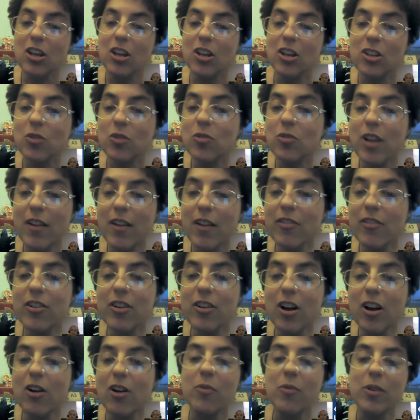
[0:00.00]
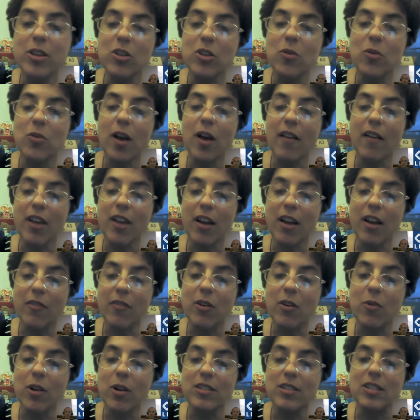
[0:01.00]
you never know when you have
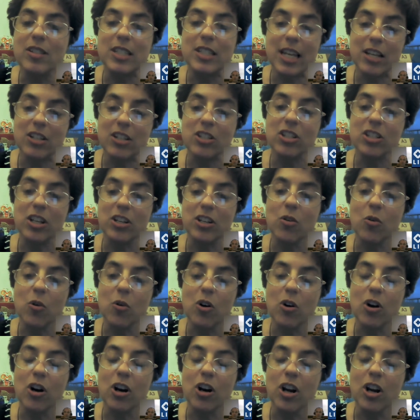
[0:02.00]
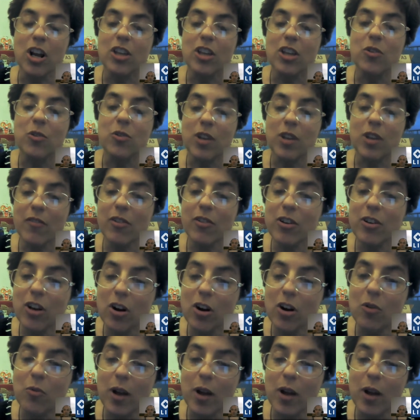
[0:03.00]
everyone's attention, or you never know